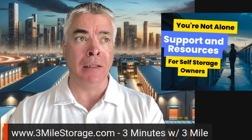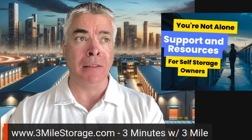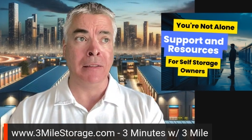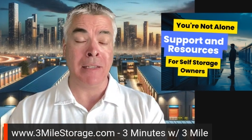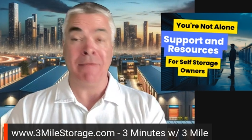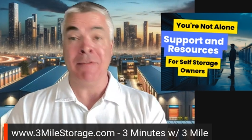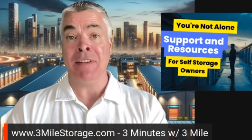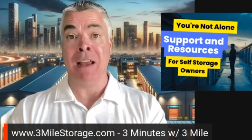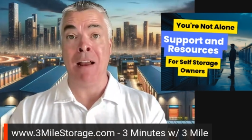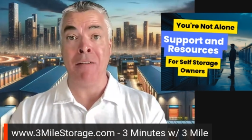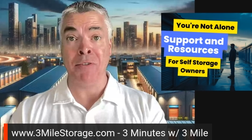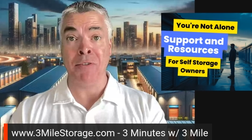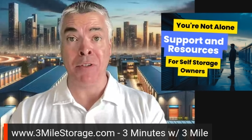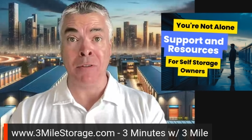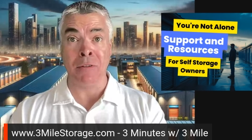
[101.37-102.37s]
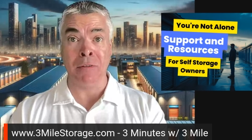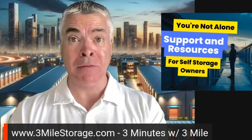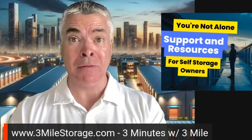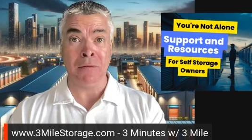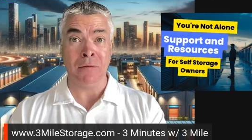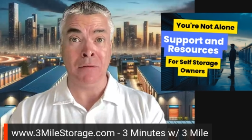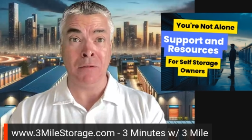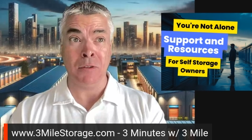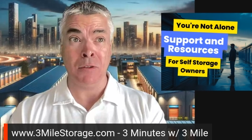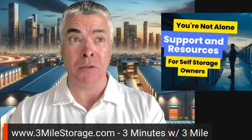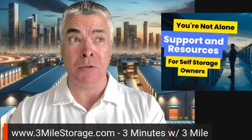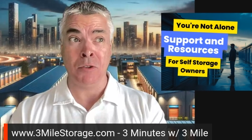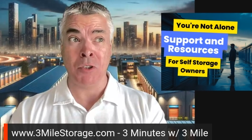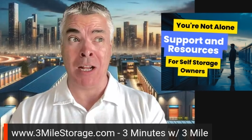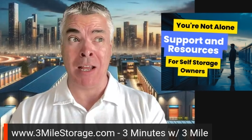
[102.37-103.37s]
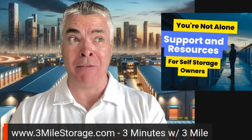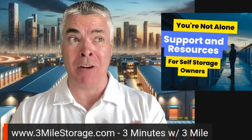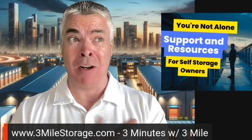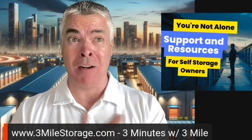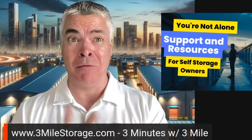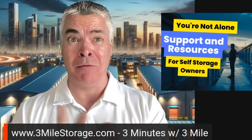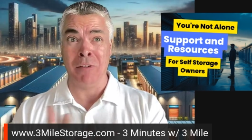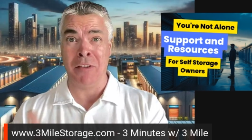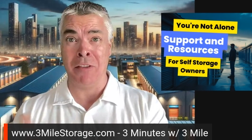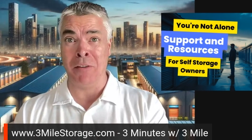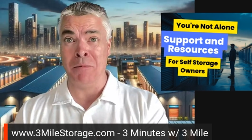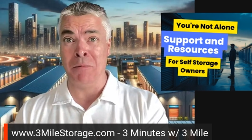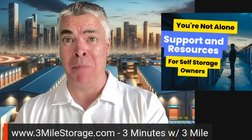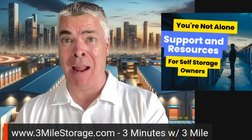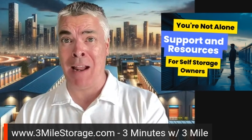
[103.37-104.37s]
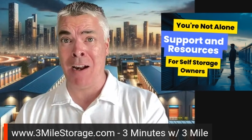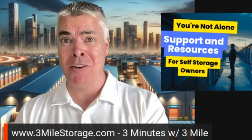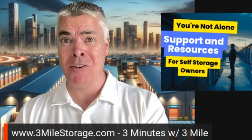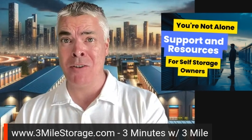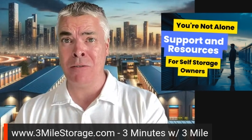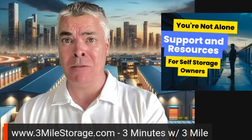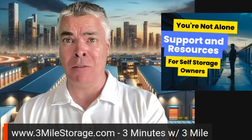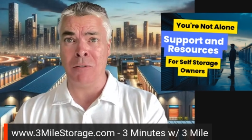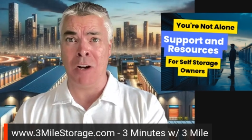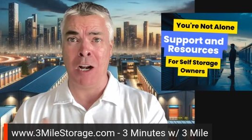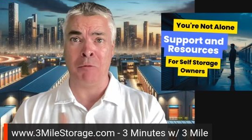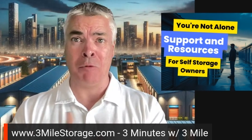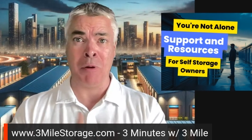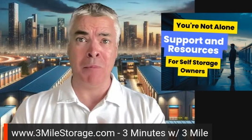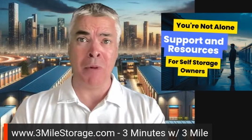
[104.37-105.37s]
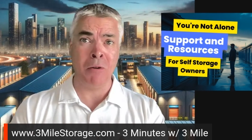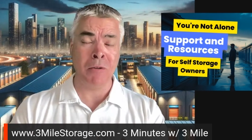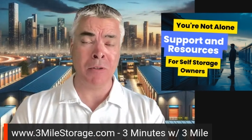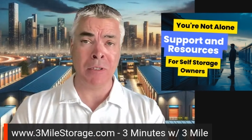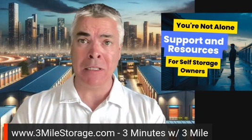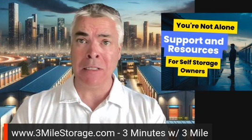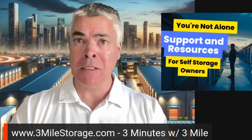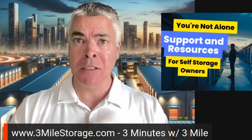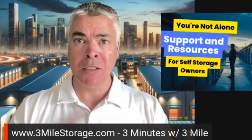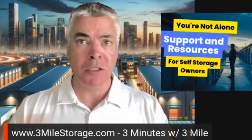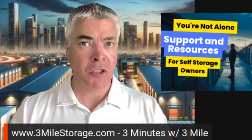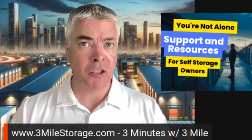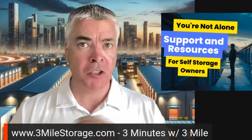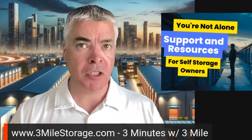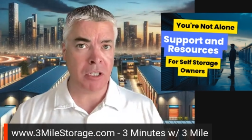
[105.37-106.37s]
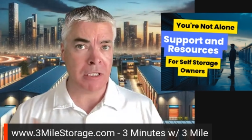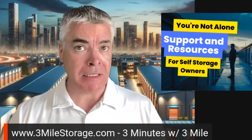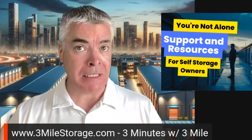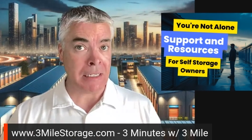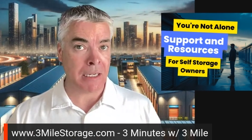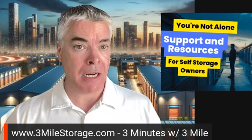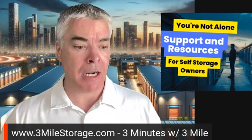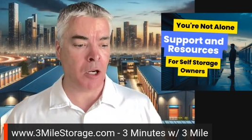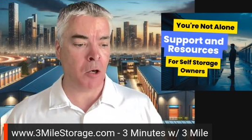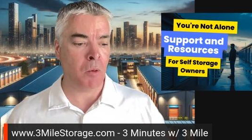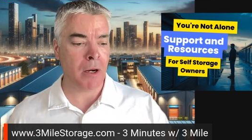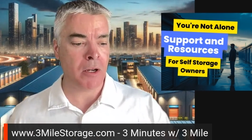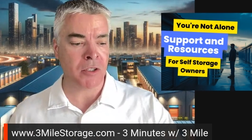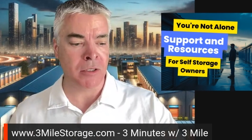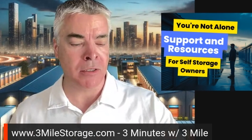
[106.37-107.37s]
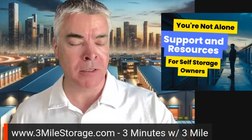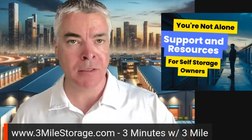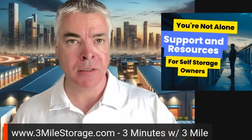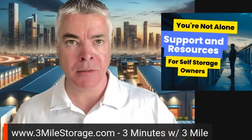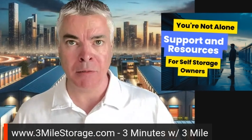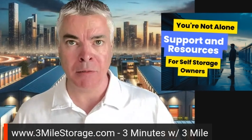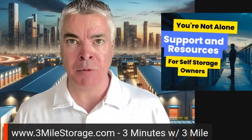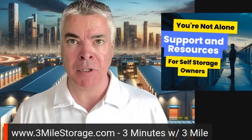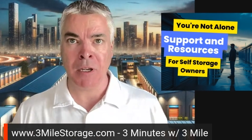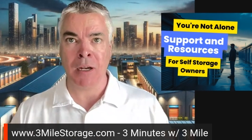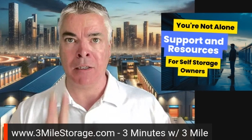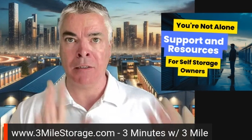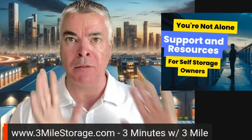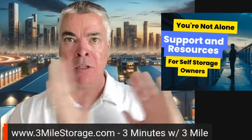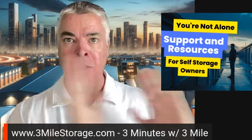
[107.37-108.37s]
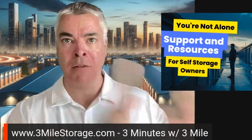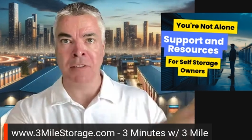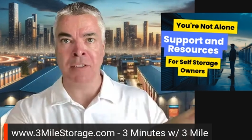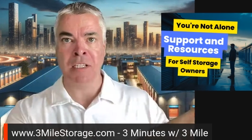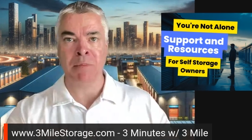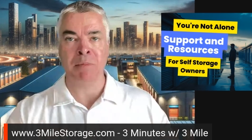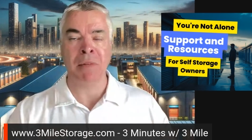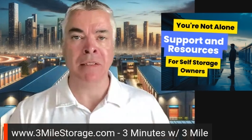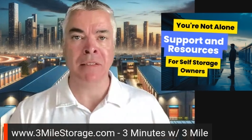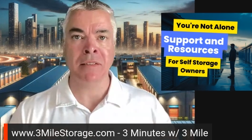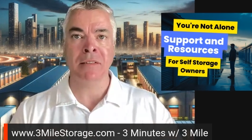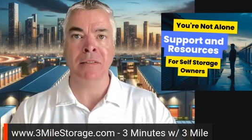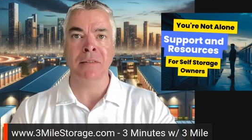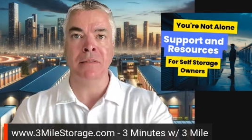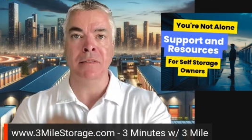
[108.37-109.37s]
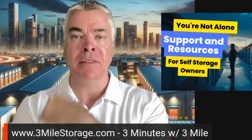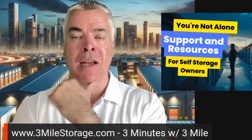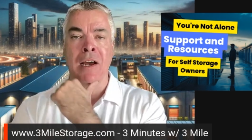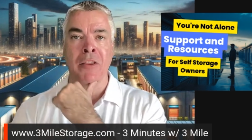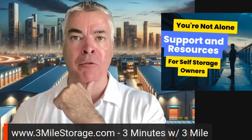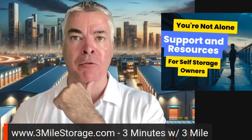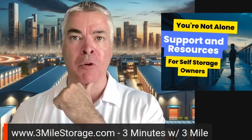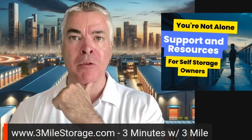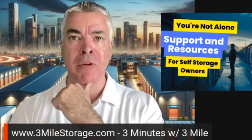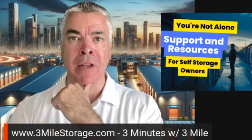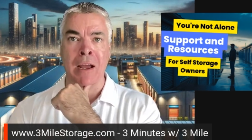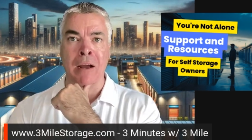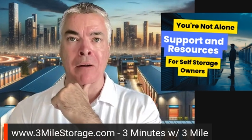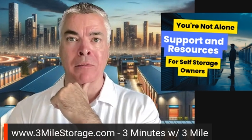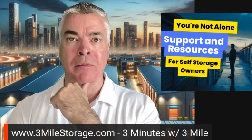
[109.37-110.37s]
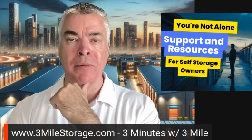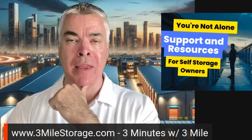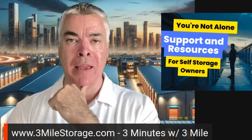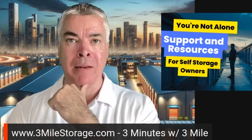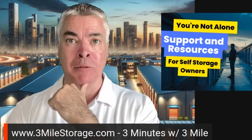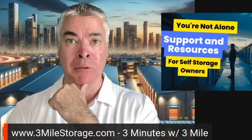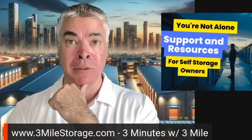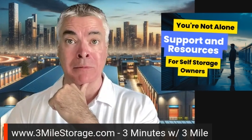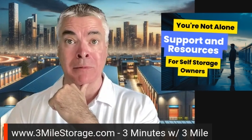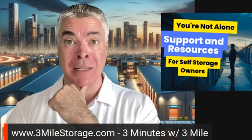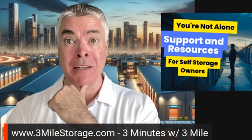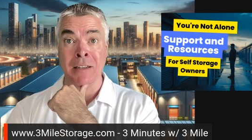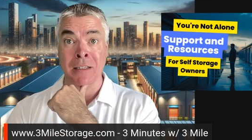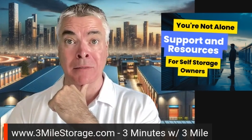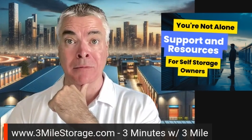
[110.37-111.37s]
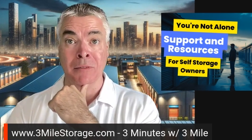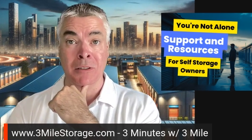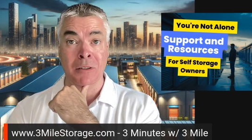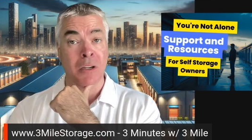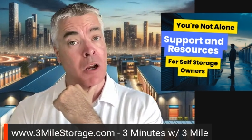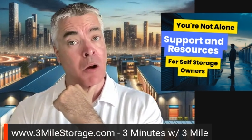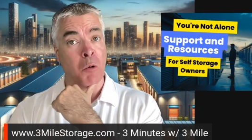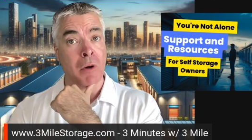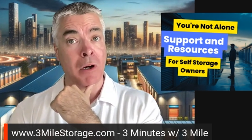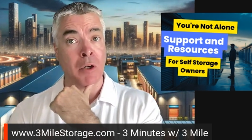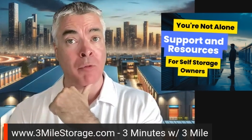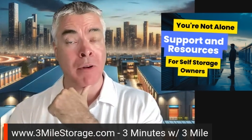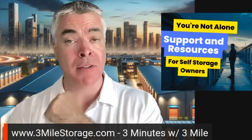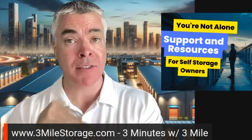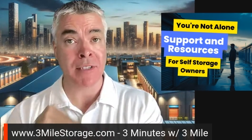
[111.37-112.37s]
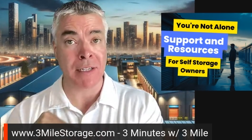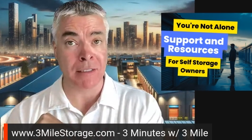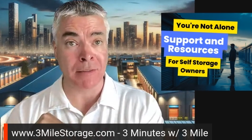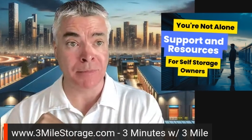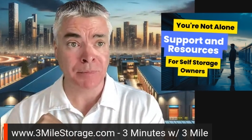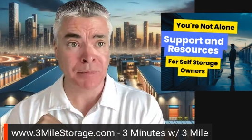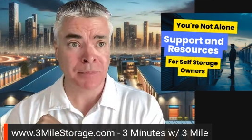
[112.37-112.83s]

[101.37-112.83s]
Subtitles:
Even down to, should I have gone with a manager or gone remote? Just these kind of questions. And we're talking, 6 months down the road now, and we're in a rental season.